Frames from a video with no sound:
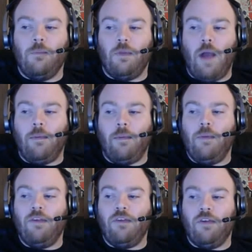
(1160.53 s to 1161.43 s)
But the
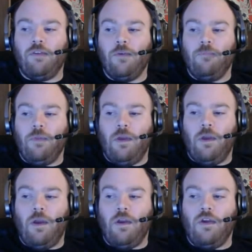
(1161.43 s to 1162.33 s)
problem is
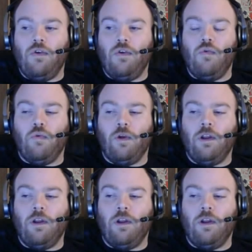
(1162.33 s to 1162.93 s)
you